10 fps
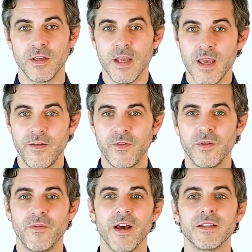If you
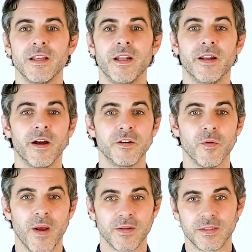invest in an
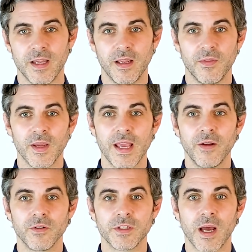undermount sink, the
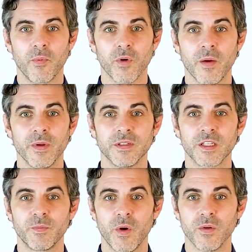countertop rim is
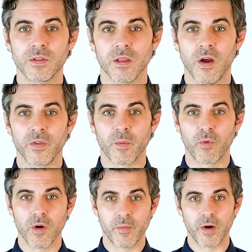exposed along the
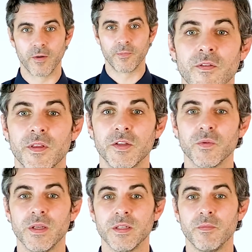perimeter. For this
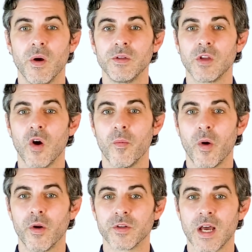reason, most
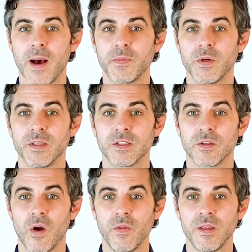homeowners opt to
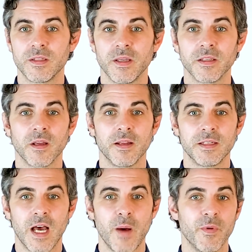install these sinks on
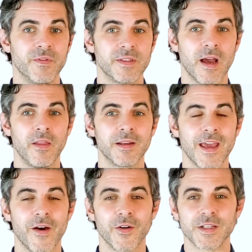top of solid
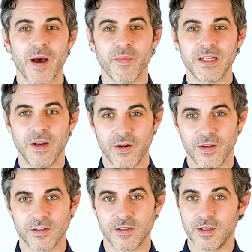countertop
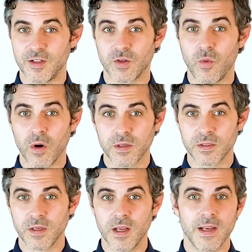materials, such as
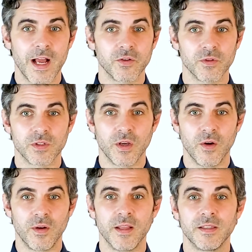quartz, natural
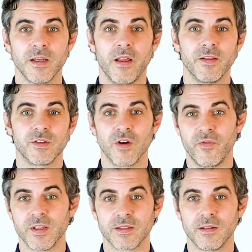stone, and solid
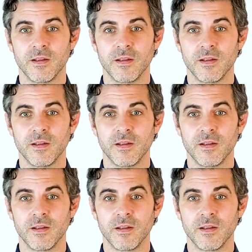surface.